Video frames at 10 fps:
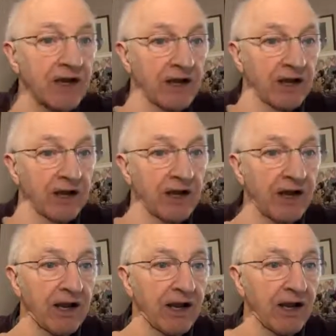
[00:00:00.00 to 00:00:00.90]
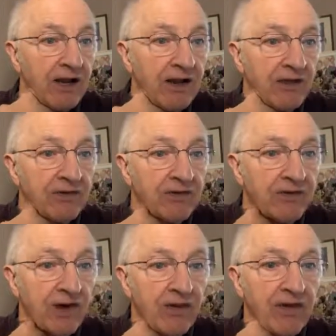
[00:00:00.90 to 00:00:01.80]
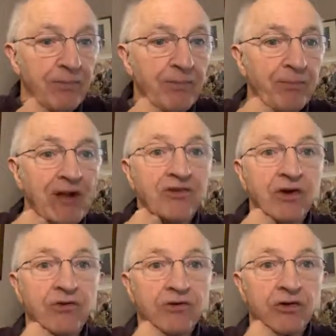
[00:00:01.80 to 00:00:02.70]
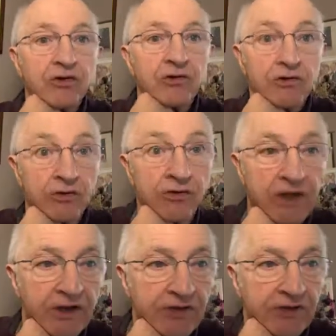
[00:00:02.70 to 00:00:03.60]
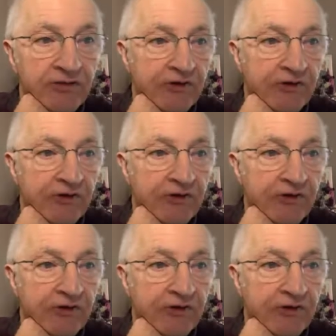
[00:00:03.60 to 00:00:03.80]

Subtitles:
and they pass over on good candidates.